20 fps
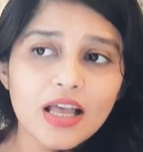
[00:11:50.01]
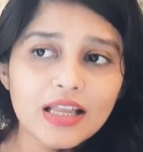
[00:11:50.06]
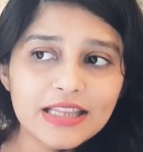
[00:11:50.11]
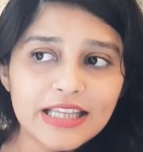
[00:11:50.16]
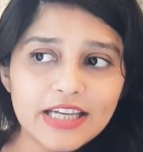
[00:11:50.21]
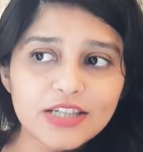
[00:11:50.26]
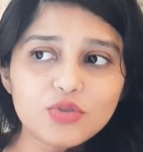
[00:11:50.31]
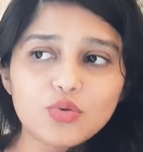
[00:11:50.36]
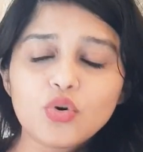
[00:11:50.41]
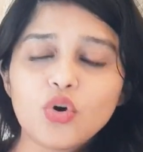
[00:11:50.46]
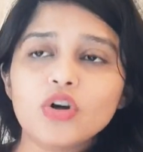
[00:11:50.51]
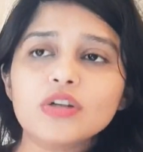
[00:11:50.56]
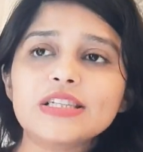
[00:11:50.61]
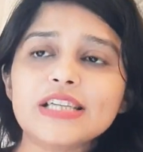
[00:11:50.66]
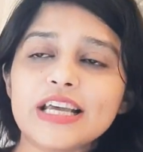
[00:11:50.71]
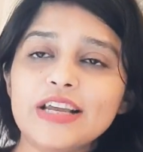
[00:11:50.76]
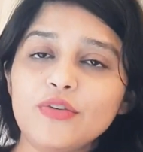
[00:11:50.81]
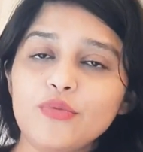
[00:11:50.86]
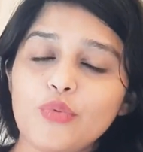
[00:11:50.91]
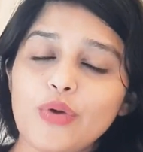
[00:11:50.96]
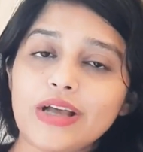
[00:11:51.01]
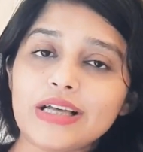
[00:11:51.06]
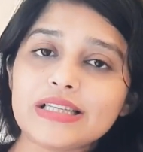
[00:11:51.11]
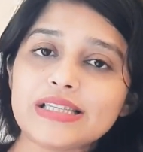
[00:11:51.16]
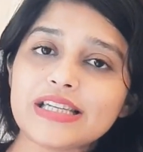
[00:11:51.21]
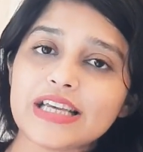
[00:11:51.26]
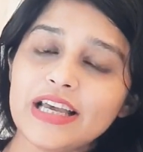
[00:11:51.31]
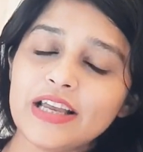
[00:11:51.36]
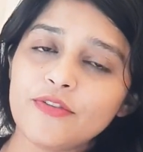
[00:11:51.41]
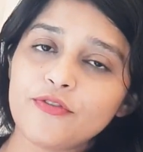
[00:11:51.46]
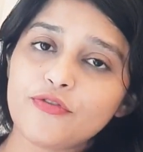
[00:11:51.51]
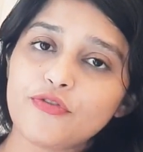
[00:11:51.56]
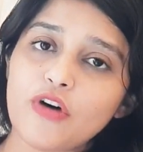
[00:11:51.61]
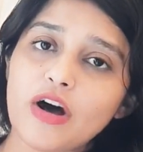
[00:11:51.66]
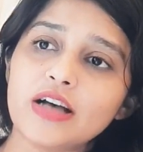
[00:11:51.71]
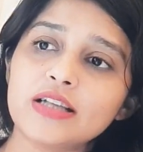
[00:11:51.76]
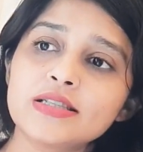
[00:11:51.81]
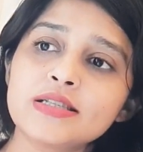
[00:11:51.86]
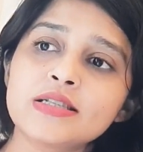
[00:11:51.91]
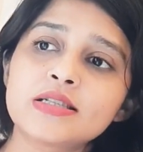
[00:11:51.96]
They do not invest in
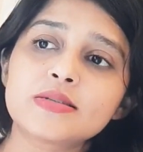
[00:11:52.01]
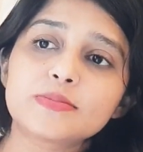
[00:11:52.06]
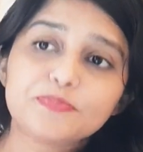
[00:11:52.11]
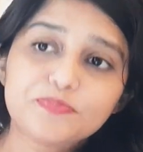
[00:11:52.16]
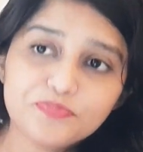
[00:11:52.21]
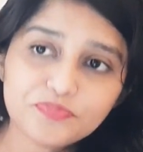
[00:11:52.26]
funds.